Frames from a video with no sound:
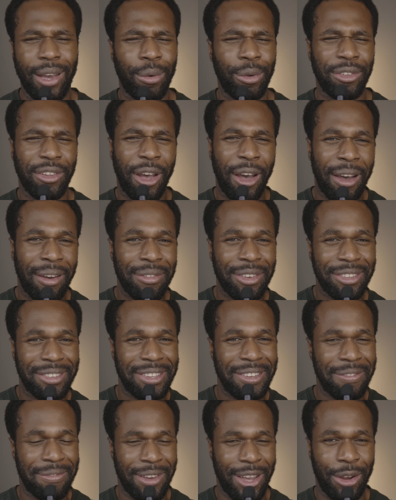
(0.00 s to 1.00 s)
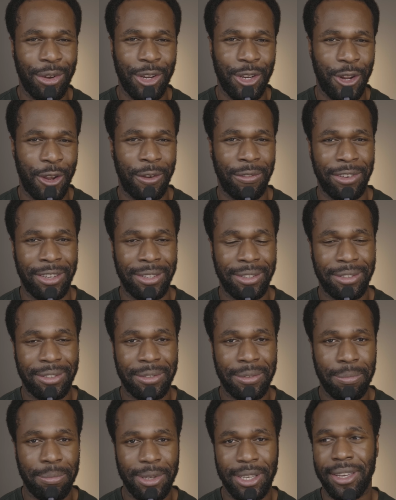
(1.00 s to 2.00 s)
was obviously very nervous
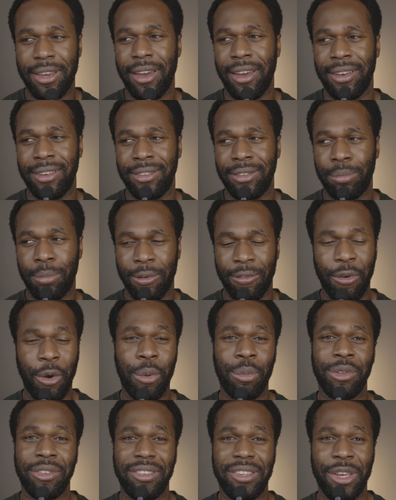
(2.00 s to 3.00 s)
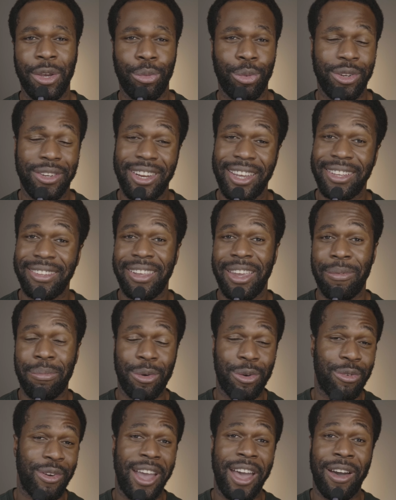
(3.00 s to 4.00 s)
because performance here would dictate
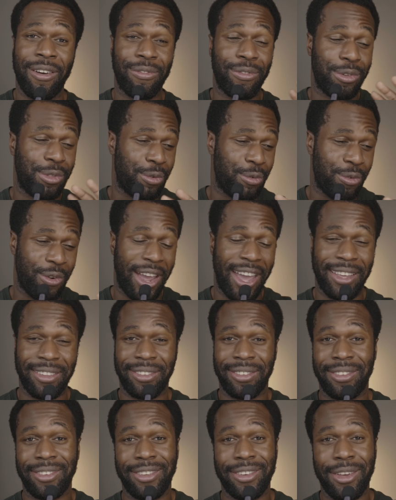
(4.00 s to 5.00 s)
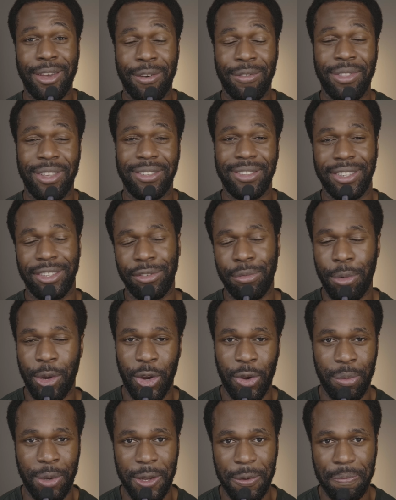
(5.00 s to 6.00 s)
morale for the rest of this
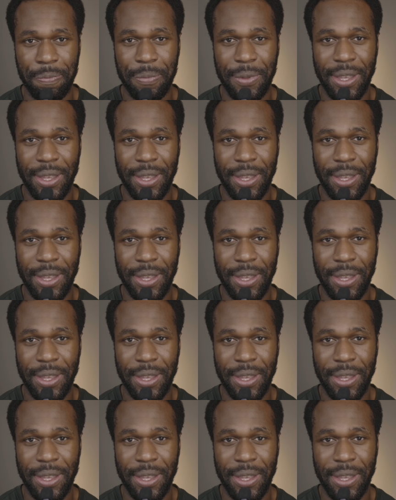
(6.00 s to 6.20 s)
experiment.